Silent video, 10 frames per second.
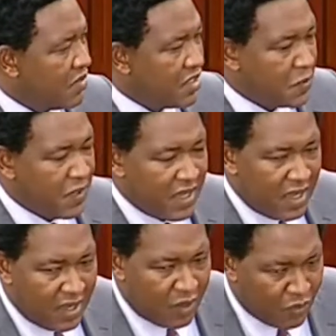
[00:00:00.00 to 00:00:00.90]
Mr.
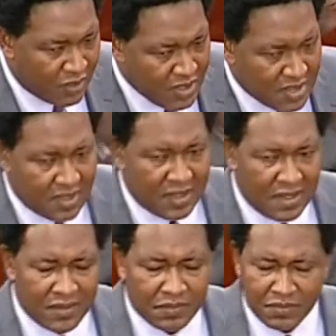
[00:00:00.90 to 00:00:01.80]
Speaker,
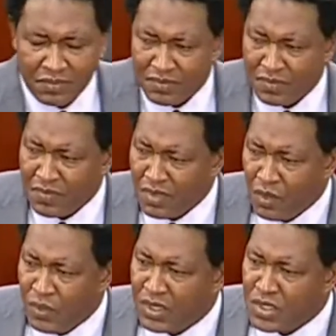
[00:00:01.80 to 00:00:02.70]
yesterday,
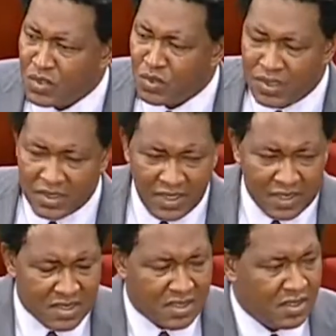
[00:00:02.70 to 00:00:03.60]
when I saw the
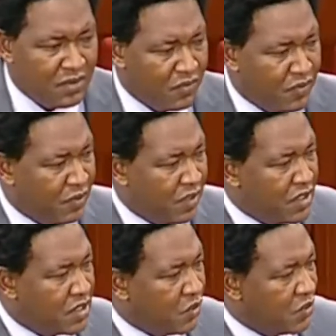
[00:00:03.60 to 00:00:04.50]
text from
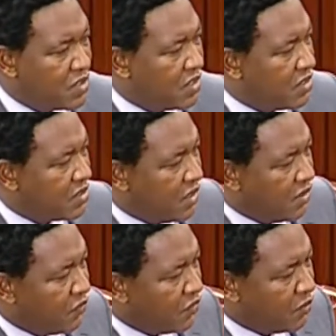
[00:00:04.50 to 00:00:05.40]
the distinguished
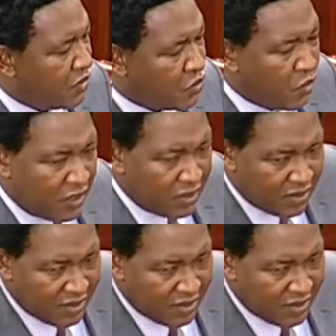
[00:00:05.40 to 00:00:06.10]
senator from Kitui,